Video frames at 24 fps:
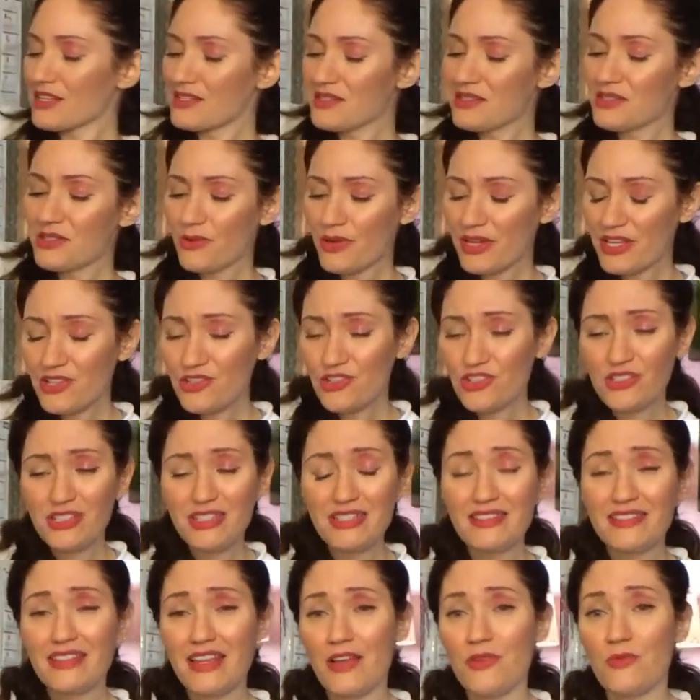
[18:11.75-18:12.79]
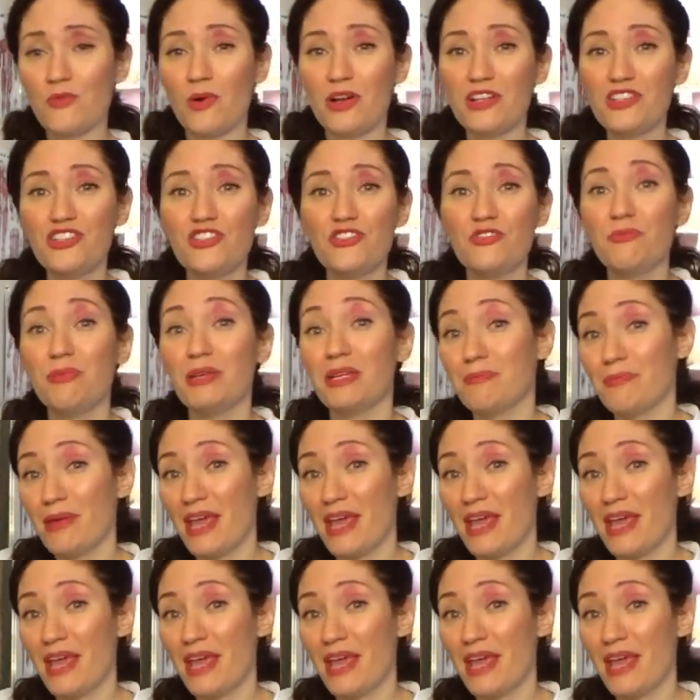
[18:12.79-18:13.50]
So I usually say once you've been